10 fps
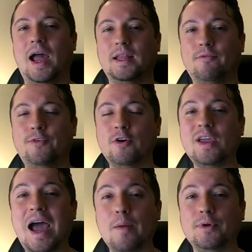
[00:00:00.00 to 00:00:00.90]
And I'm
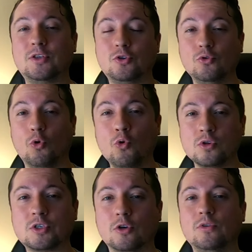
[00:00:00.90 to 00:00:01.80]
very happy to
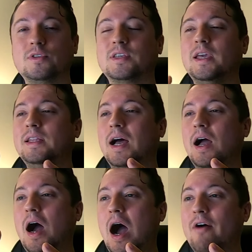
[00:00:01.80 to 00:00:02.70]
also say
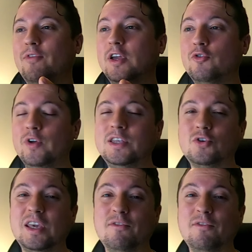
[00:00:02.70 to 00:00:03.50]
that I've agreed to give